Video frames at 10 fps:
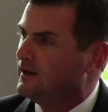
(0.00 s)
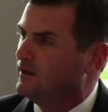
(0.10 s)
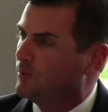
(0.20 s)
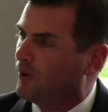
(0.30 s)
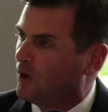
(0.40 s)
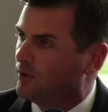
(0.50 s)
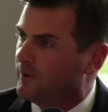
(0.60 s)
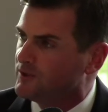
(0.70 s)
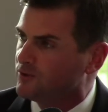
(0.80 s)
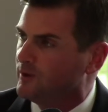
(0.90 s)
and the
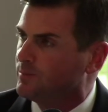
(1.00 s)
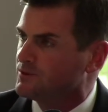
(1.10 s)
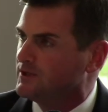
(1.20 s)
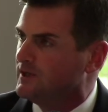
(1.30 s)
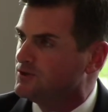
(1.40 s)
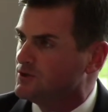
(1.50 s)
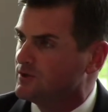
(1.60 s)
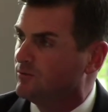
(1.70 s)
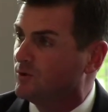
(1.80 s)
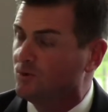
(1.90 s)
parliamentary procedures
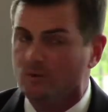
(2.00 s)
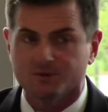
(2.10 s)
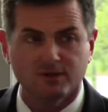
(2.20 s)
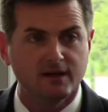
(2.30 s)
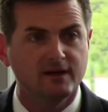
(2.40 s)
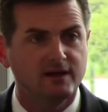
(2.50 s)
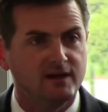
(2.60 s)
and rules that